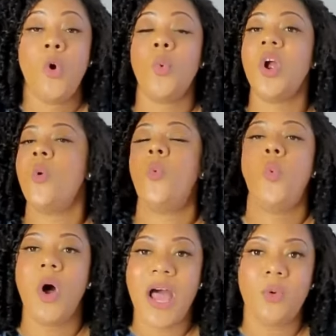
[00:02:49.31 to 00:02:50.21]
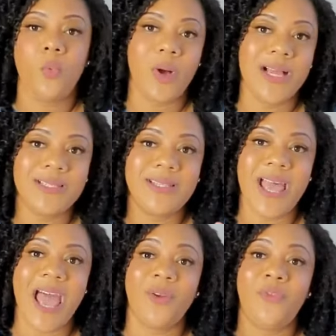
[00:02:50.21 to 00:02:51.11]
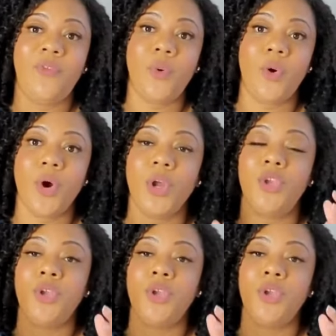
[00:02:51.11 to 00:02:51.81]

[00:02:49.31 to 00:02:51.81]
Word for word: Where, what was that for